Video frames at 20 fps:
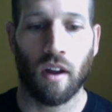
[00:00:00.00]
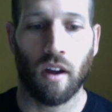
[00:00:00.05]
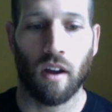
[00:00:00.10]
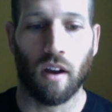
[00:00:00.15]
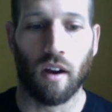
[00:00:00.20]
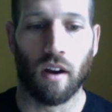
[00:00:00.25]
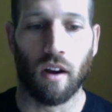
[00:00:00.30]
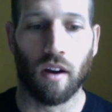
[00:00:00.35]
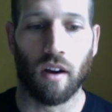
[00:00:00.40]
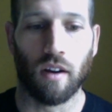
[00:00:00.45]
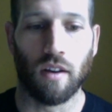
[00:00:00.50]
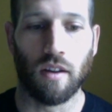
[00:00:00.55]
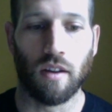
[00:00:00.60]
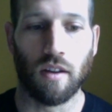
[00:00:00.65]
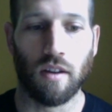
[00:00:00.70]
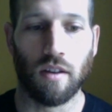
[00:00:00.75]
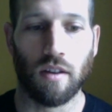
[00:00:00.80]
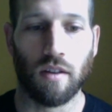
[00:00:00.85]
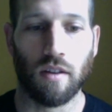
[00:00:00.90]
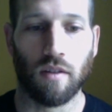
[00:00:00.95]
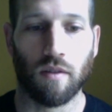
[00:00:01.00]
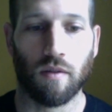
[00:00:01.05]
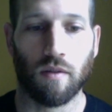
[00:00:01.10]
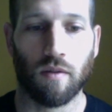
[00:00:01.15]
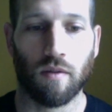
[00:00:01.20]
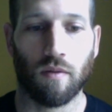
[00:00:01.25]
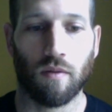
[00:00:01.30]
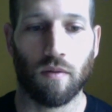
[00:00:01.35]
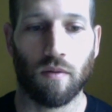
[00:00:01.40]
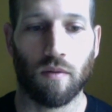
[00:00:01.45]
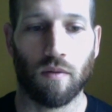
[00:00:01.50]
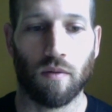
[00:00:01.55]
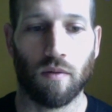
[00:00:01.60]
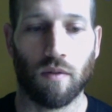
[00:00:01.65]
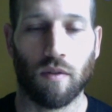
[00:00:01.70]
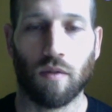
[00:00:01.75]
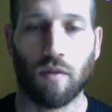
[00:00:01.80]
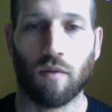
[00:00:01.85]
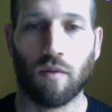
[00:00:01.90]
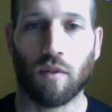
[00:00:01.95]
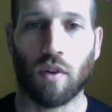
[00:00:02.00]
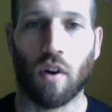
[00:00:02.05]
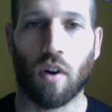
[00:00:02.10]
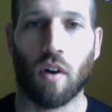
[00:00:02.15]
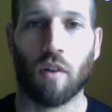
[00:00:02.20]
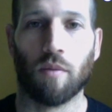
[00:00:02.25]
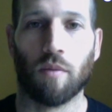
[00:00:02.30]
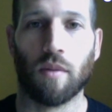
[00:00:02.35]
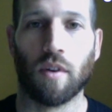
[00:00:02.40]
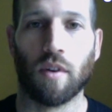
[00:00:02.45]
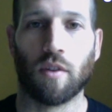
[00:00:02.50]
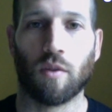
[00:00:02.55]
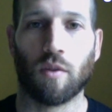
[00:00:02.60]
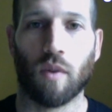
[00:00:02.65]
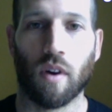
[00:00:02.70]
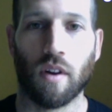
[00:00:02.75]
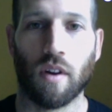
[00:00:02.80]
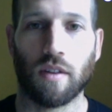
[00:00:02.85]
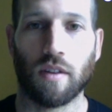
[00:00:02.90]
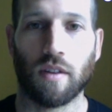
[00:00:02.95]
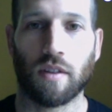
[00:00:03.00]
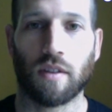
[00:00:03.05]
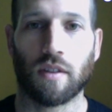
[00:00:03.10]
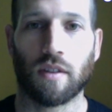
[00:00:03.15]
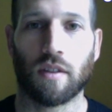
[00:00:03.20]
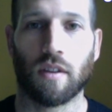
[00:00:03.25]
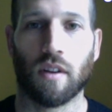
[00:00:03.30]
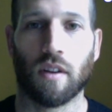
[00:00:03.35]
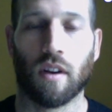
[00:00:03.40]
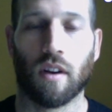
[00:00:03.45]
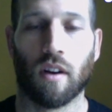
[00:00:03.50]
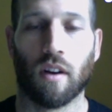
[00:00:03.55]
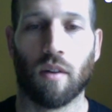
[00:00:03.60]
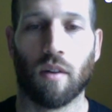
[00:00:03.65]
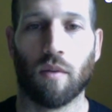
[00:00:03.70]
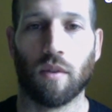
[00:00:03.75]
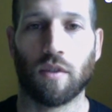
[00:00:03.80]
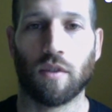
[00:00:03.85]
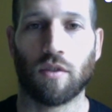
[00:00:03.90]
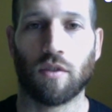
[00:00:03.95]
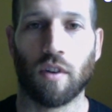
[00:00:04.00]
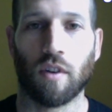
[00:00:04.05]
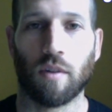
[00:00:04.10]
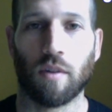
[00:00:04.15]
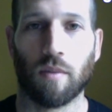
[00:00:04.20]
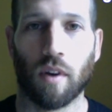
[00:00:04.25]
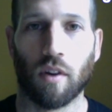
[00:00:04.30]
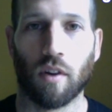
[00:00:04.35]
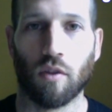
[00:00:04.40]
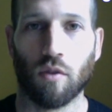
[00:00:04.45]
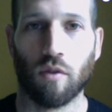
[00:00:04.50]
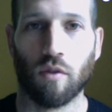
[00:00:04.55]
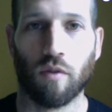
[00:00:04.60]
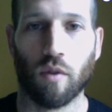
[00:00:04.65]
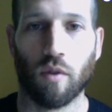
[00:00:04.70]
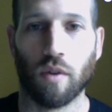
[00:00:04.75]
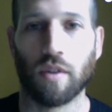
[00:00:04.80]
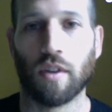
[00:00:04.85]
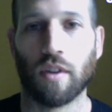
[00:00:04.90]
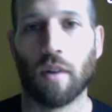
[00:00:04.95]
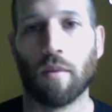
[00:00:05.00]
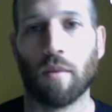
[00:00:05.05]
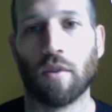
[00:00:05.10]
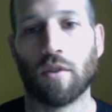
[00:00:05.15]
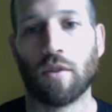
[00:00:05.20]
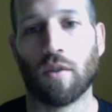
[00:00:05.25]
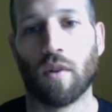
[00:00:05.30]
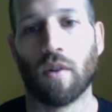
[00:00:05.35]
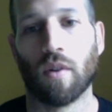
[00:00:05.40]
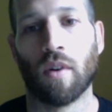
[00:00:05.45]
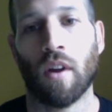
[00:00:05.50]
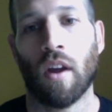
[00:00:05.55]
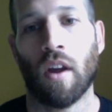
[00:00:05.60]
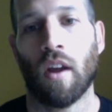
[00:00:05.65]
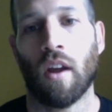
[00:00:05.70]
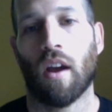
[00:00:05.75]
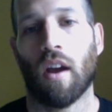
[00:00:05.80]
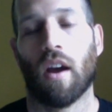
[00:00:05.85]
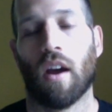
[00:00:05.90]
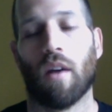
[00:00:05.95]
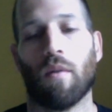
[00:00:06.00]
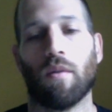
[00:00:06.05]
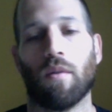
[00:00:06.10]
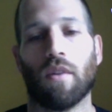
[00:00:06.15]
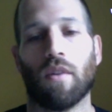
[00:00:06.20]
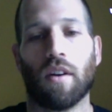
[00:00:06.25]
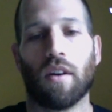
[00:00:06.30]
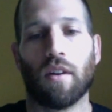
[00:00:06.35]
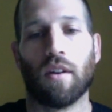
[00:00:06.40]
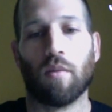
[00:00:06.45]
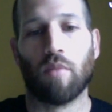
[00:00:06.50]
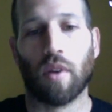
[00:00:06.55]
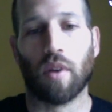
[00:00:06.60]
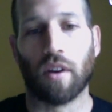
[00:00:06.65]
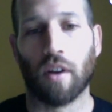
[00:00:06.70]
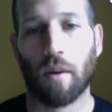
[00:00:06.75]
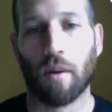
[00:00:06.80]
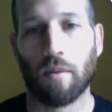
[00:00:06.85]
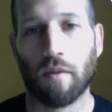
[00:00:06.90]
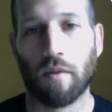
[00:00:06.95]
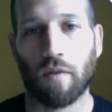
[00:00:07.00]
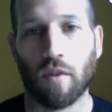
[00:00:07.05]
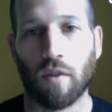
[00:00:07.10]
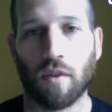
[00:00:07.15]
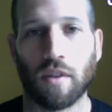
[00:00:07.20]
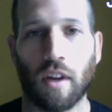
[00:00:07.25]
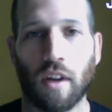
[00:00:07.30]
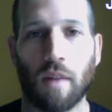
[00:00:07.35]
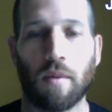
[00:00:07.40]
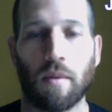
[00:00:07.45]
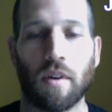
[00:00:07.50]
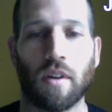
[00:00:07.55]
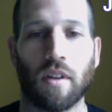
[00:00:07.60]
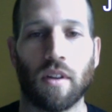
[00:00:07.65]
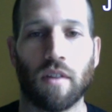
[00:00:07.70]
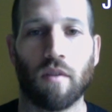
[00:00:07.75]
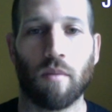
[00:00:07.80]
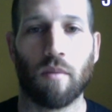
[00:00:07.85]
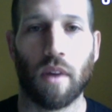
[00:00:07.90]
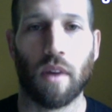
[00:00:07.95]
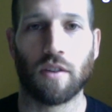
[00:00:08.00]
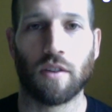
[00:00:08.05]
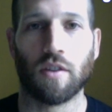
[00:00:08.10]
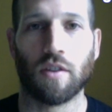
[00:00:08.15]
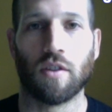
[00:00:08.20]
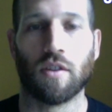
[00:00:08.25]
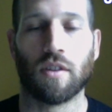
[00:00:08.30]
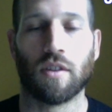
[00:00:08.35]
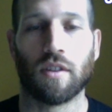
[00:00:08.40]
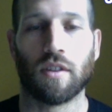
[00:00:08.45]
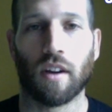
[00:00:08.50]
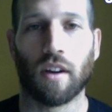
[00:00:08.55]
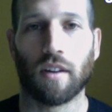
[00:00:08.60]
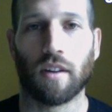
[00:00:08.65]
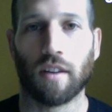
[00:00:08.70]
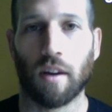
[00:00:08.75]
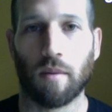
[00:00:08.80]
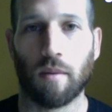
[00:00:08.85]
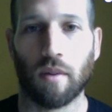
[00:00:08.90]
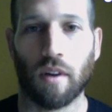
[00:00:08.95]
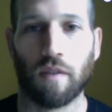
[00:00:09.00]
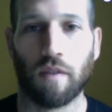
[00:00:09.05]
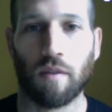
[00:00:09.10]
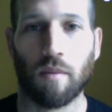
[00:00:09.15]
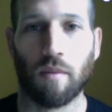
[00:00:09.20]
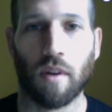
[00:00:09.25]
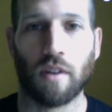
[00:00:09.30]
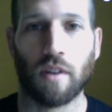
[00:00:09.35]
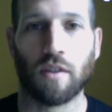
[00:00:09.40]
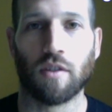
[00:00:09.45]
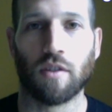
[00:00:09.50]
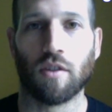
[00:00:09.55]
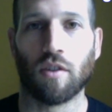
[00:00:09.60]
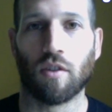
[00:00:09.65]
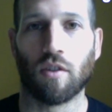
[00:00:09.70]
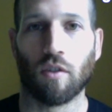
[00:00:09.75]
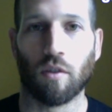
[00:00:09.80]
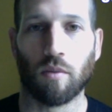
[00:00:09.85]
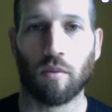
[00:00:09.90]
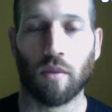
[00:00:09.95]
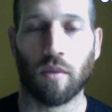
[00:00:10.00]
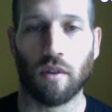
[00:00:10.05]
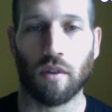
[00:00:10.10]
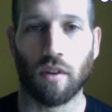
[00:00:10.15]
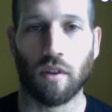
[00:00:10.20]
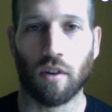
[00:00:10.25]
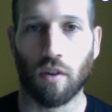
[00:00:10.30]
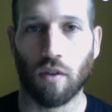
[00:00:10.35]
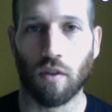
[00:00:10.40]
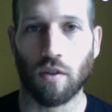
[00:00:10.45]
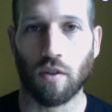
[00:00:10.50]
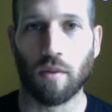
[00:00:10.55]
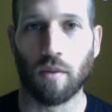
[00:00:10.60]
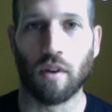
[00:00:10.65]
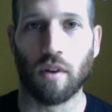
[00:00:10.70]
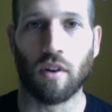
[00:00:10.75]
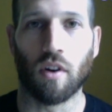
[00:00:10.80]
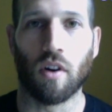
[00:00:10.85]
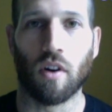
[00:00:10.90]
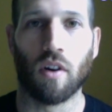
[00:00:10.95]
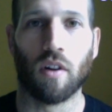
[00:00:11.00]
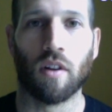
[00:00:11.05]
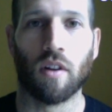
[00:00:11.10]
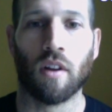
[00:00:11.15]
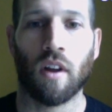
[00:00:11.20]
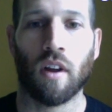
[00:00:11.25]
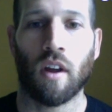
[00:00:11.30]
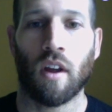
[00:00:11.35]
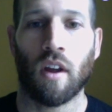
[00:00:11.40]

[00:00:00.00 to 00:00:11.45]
Uh, he called me twice, uh, went straight to my Google Voice number, so I, I didn't pick up. The first time he didn't leave a message. The second time he left a message encouraging me, encouraging me to call.